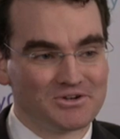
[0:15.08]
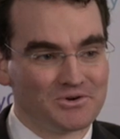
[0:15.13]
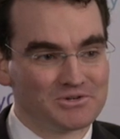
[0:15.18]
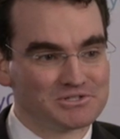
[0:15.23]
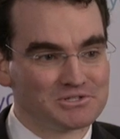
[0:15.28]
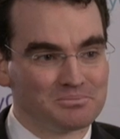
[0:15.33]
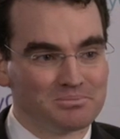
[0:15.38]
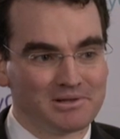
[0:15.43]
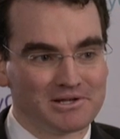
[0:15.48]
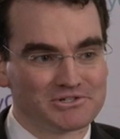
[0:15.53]

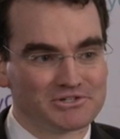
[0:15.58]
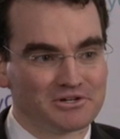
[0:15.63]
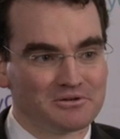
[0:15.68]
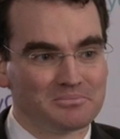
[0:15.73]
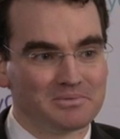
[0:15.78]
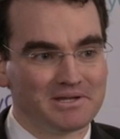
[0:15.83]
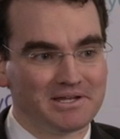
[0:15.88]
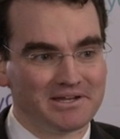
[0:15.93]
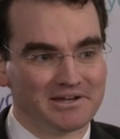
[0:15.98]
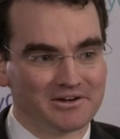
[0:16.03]
always a pleasure to
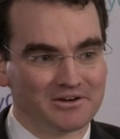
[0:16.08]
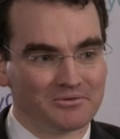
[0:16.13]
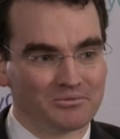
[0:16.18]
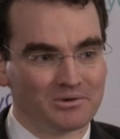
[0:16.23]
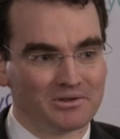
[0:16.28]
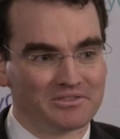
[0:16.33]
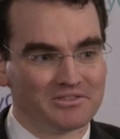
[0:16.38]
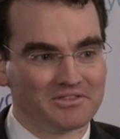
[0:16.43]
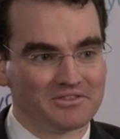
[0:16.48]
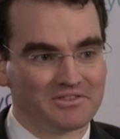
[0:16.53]
be here
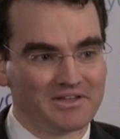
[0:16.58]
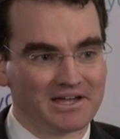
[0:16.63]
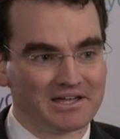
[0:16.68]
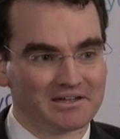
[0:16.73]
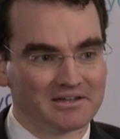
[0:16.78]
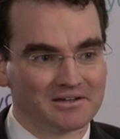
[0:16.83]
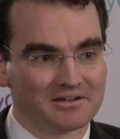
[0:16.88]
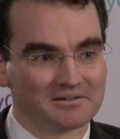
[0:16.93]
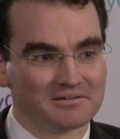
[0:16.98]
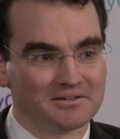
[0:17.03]
with the
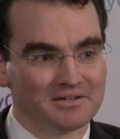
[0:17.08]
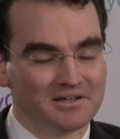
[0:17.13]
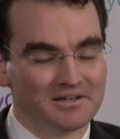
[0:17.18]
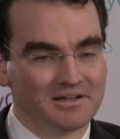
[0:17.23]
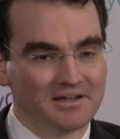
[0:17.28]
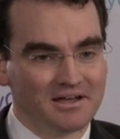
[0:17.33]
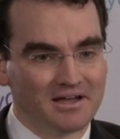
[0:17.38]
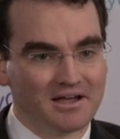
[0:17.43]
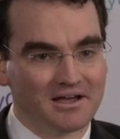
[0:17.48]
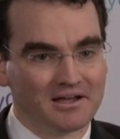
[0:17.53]
ThyCa
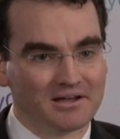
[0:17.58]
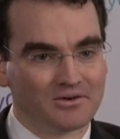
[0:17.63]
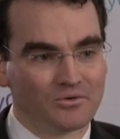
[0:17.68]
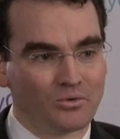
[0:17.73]
uh,